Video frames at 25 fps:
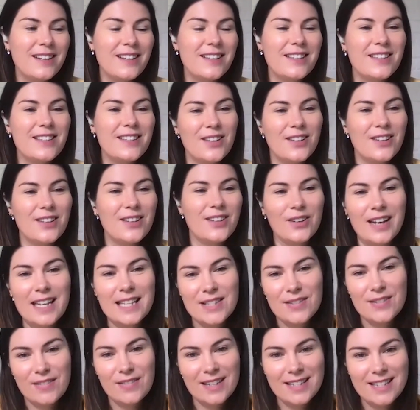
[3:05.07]
So
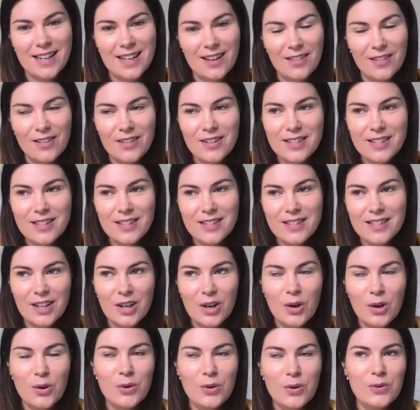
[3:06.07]
SV Delos, they're
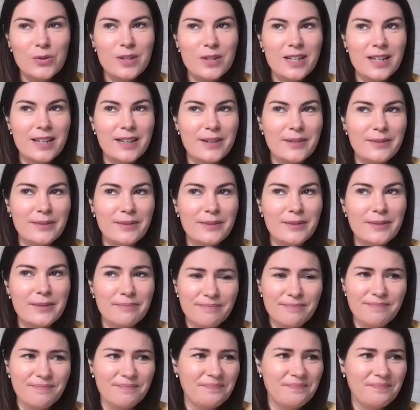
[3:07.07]
called,
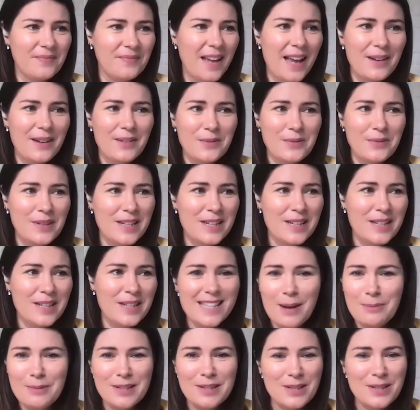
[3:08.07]
and we just
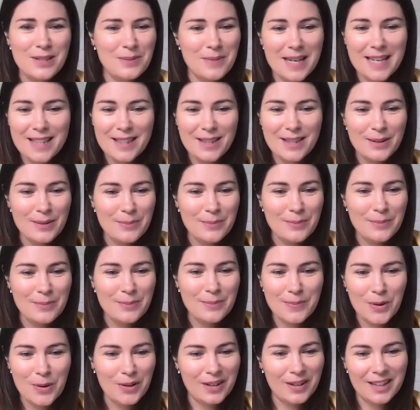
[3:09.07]
happened to meet
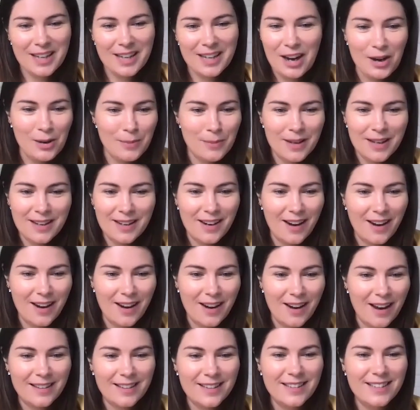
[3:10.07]
them on a Caribbean
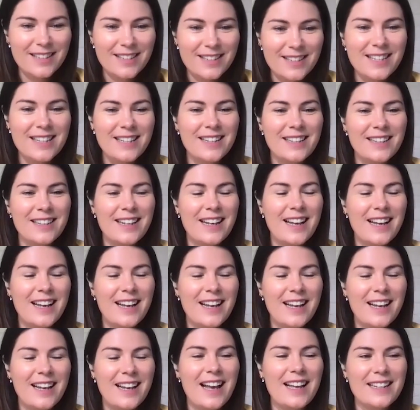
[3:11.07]
island
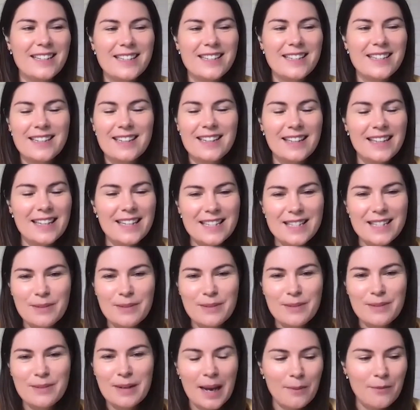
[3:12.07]
and clicked
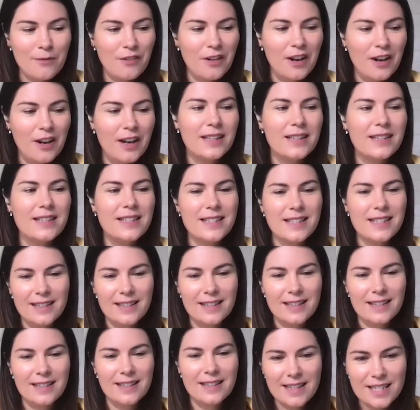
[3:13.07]
and became friends
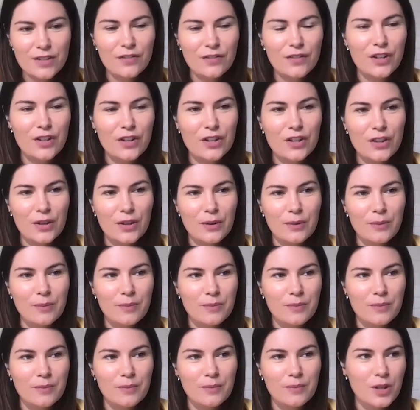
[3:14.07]
and interviewed
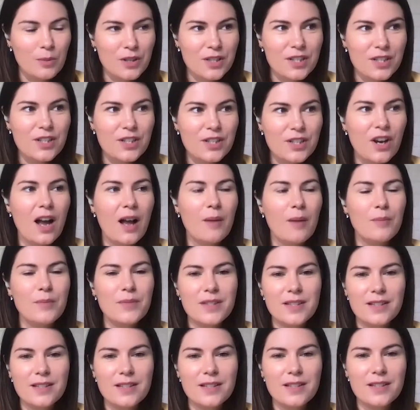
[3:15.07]
them numerous
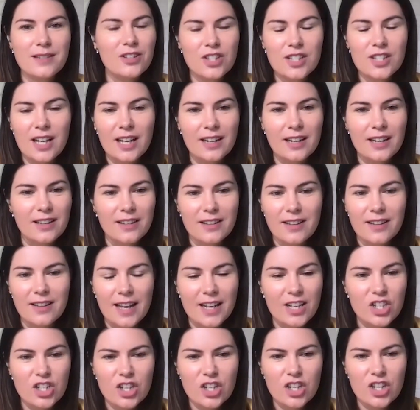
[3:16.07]
times and started
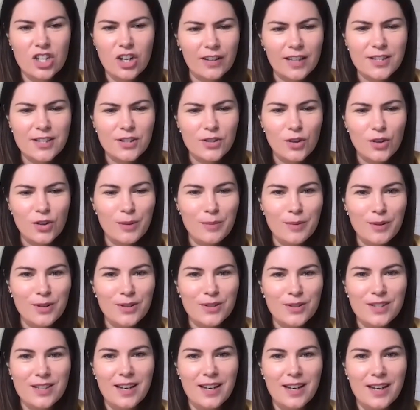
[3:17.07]
like sharing their story
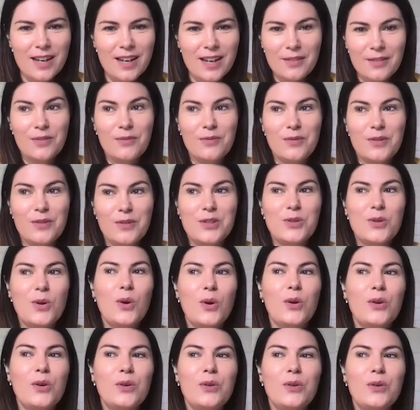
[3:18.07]
because I was
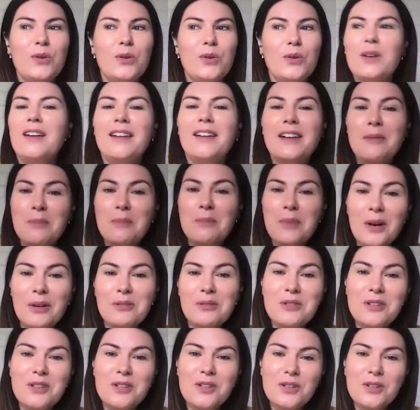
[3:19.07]
so
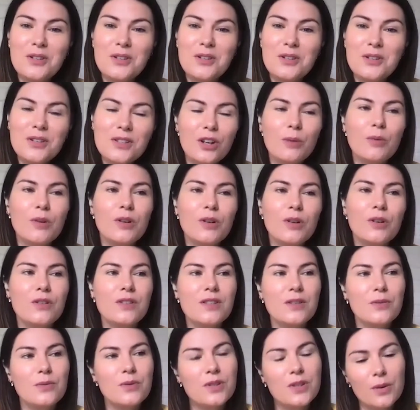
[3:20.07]
compelled to do so
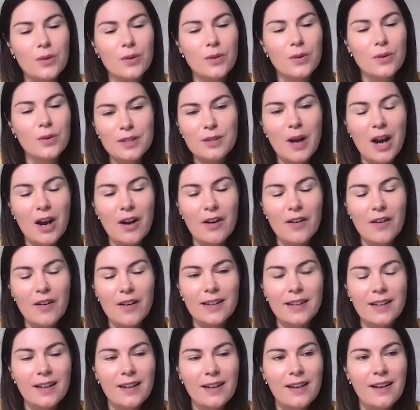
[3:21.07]
because it was so
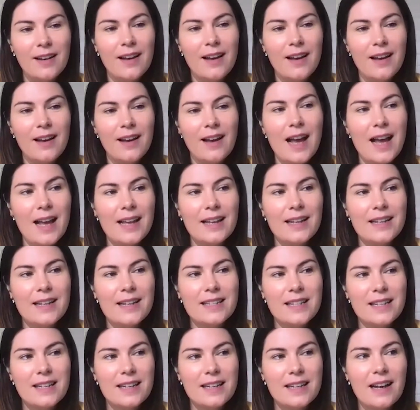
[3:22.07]
inspiring.
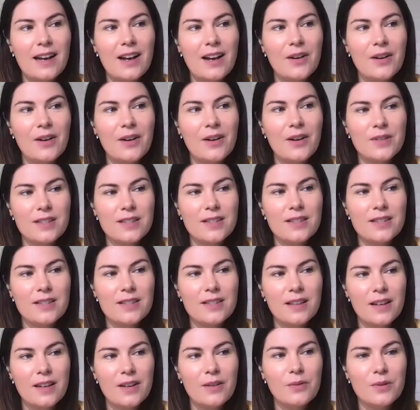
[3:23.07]
And
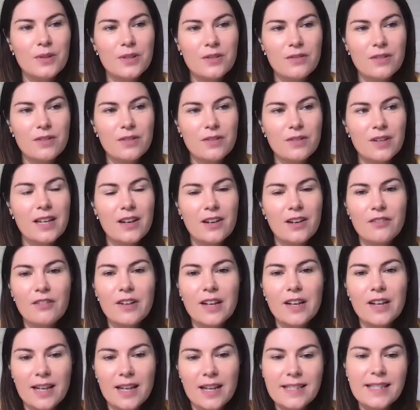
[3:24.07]
it was really
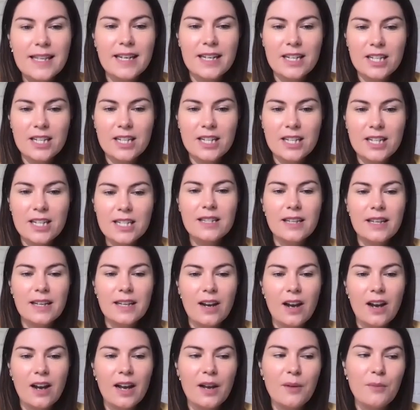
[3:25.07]
a realization
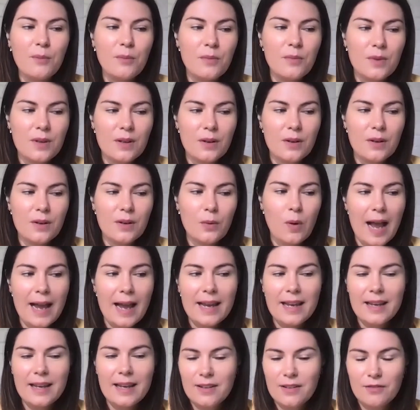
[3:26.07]
that I'm
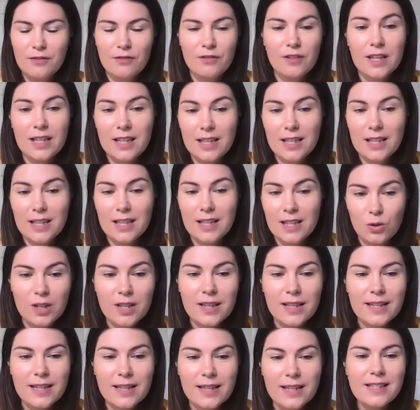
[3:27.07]
really good
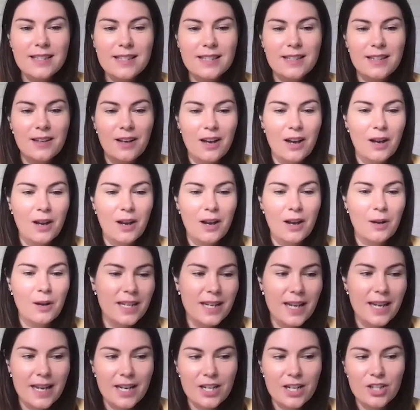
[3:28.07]
at this. I'm
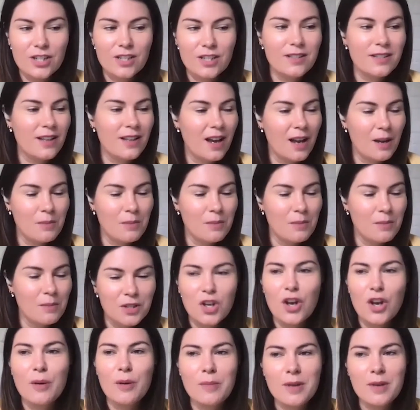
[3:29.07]
tenacious, I'm
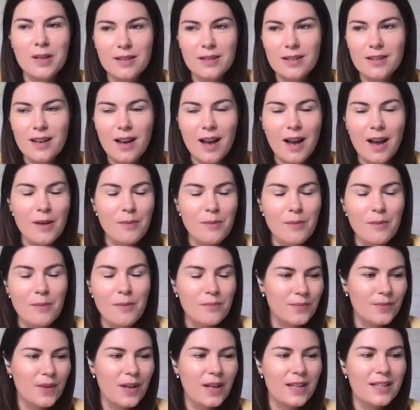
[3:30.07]
determined,
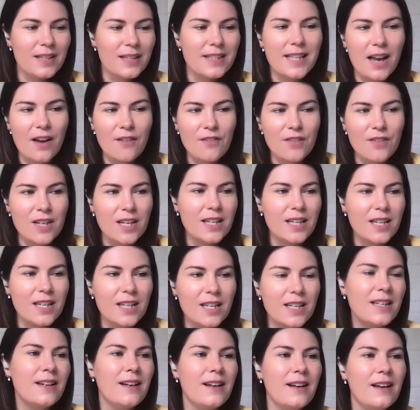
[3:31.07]
I'm
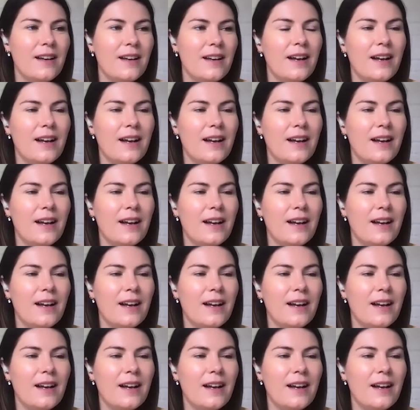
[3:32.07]
savvy.